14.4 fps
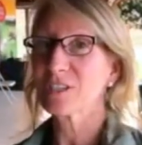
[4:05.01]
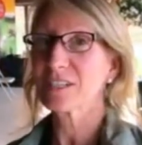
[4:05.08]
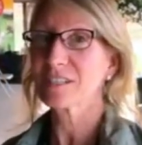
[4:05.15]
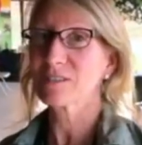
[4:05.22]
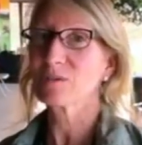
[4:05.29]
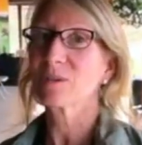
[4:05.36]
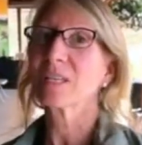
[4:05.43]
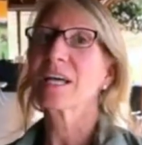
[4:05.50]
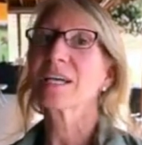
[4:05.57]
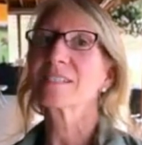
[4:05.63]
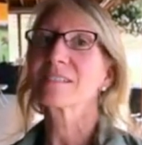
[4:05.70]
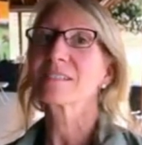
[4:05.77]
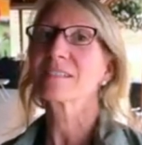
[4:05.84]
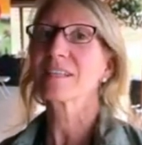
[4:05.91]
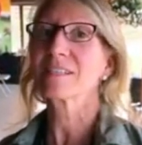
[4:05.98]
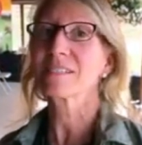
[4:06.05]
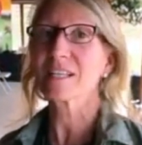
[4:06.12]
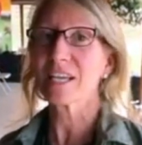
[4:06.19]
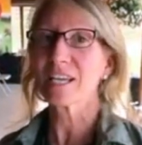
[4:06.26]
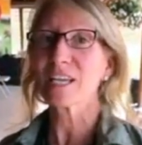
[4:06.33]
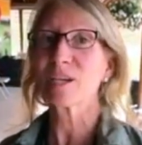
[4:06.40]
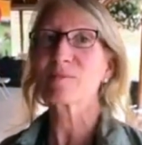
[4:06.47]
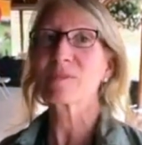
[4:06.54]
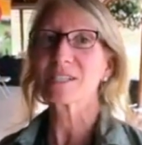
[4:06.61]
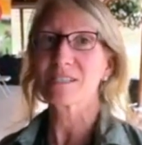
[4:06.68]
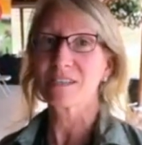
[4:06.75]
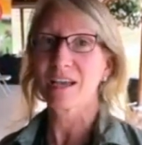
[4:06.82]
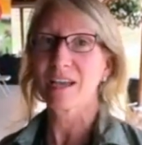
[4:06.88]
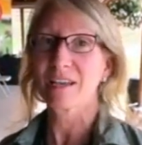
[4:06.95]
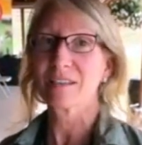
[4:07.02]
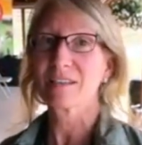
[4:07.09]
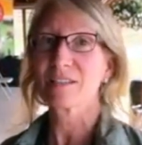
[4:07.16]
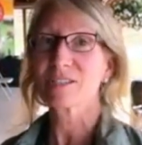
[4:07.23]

And I said, well, let's let him decide.